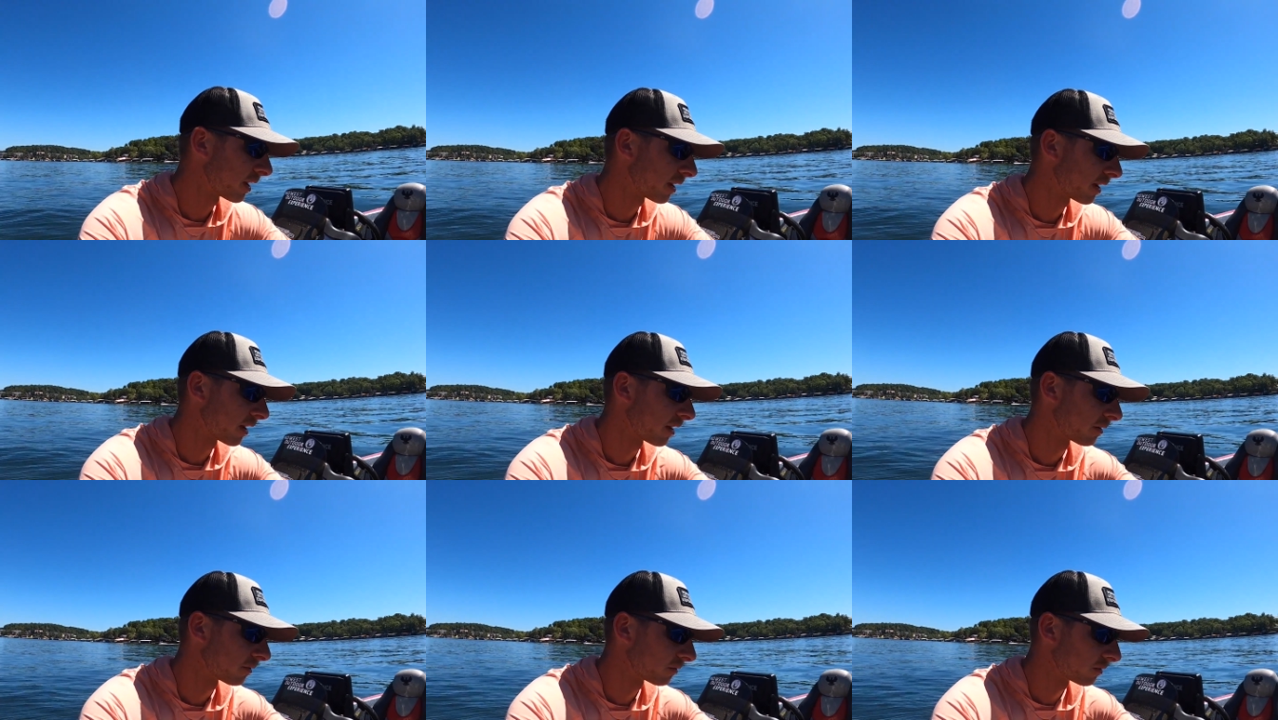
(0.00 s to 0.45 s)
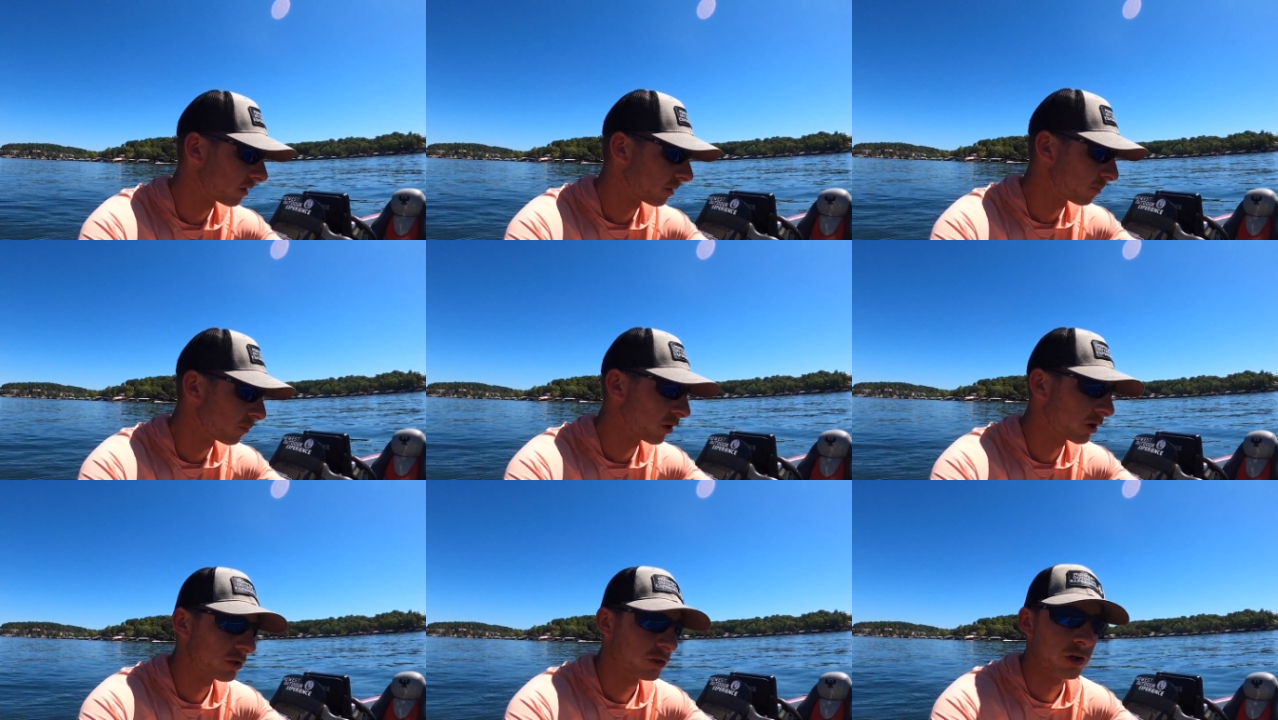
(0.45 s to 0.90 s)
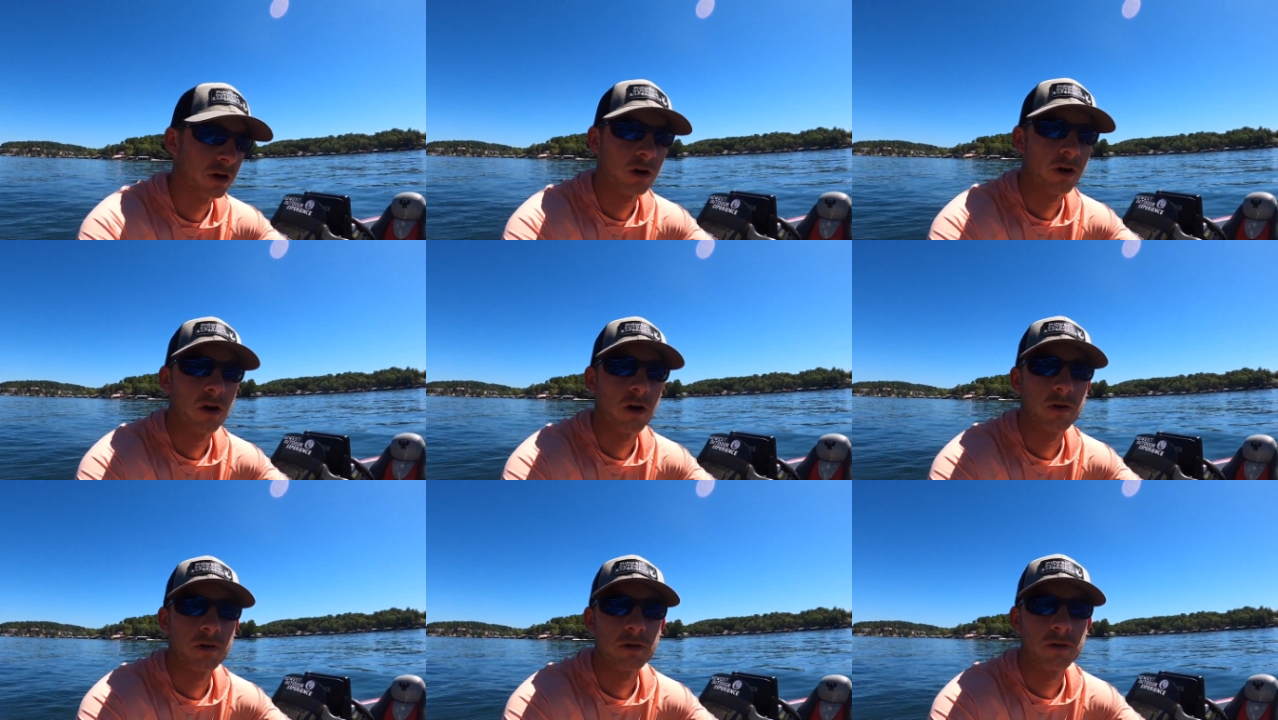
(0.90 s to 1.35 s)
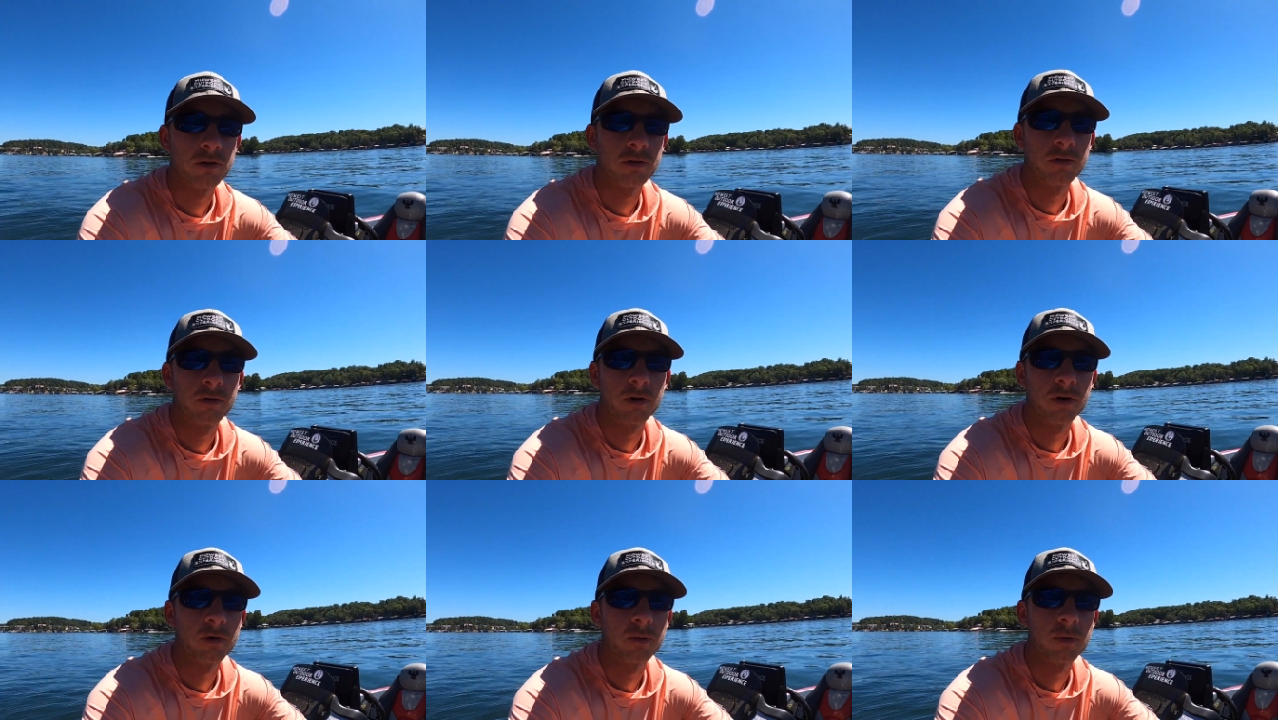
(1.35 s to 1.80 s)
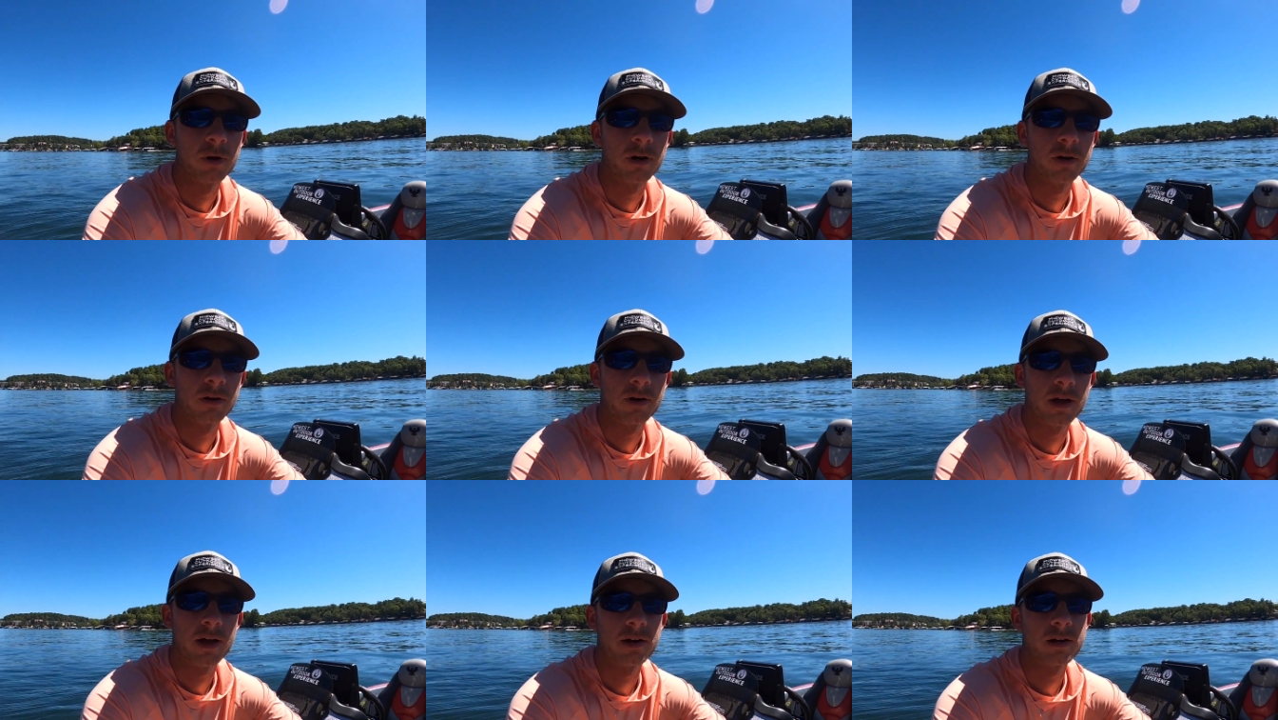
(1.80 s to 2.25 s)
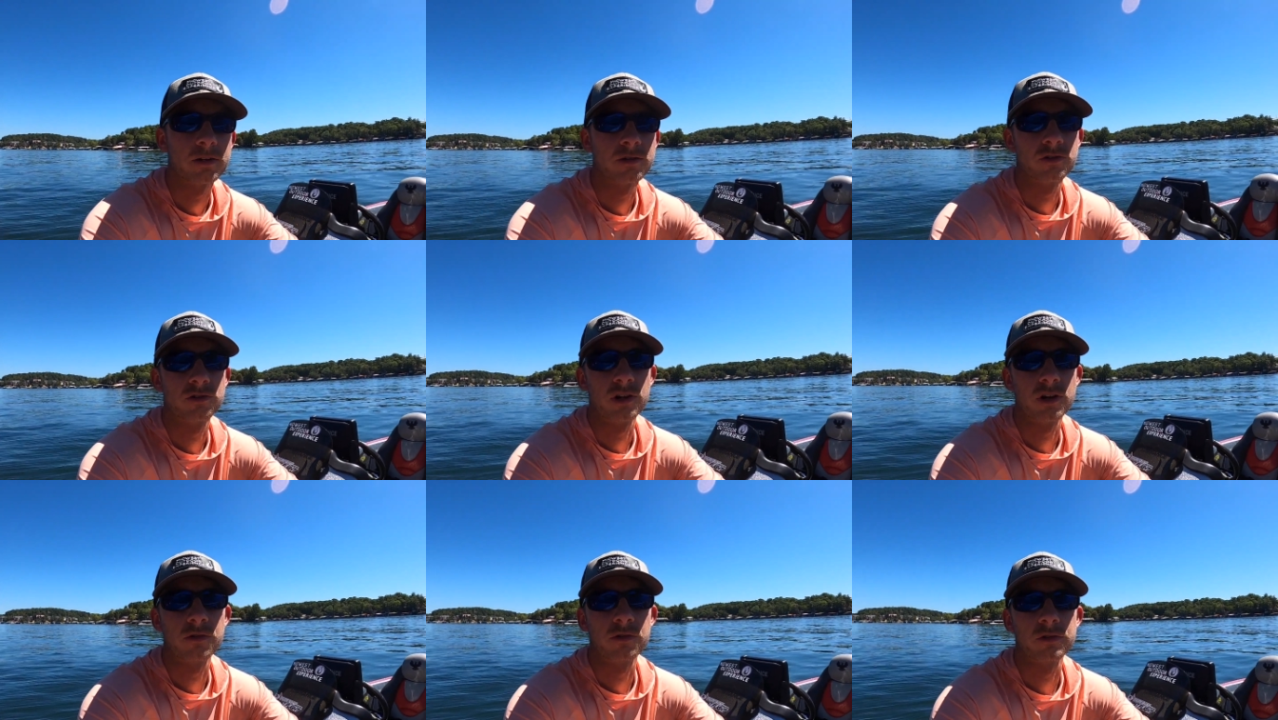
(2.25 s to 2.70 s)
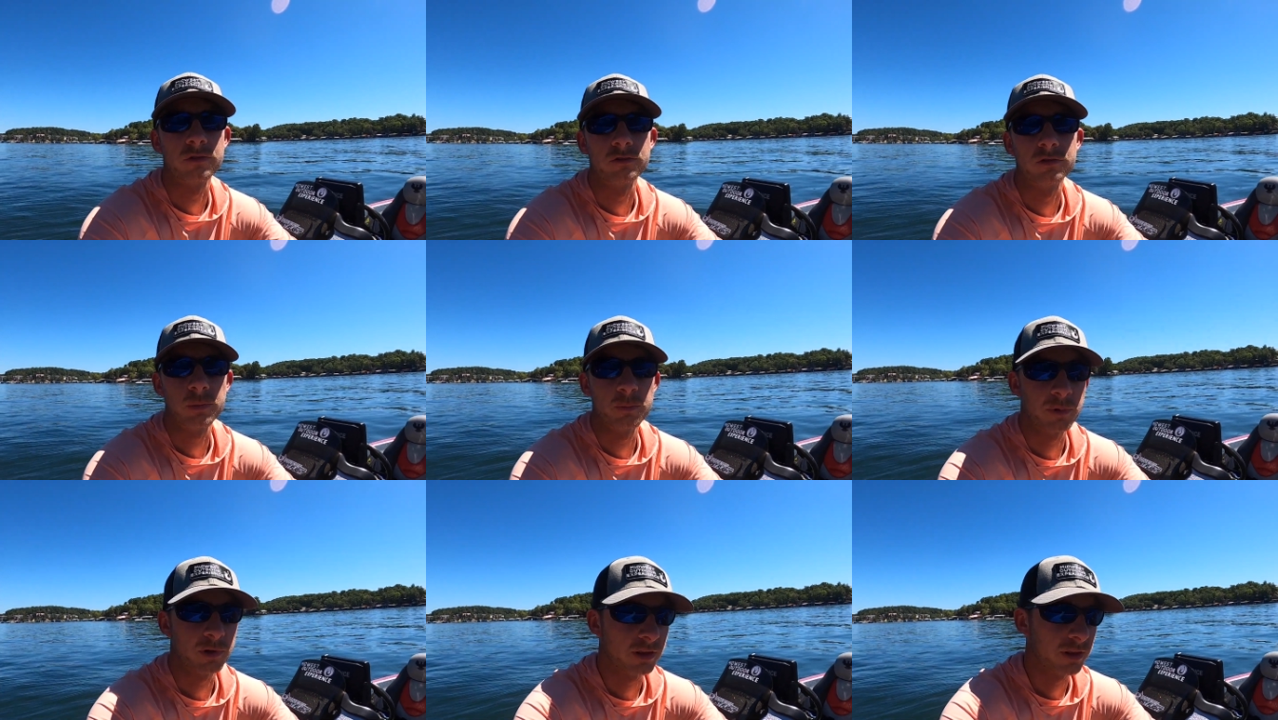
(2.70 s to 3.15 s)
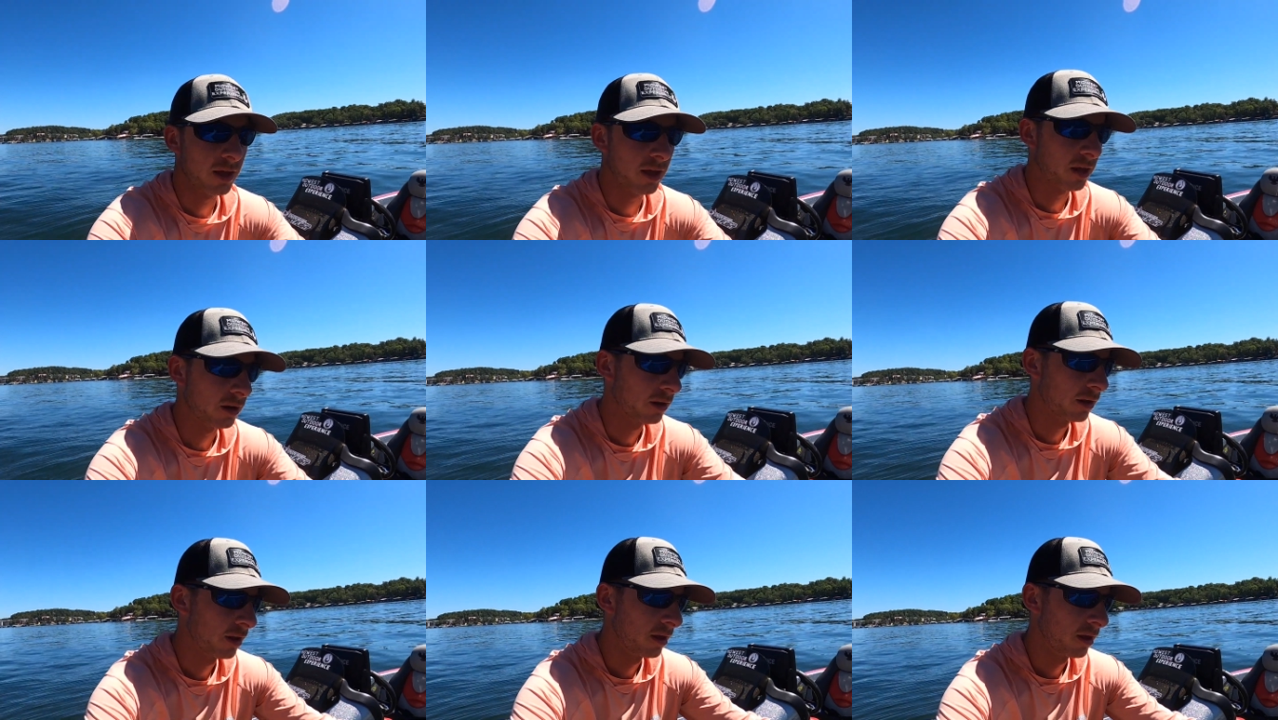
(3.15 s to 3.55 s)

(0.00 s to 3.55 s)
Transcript: I got a, a brush hog on you could throw, but I generally slip with that.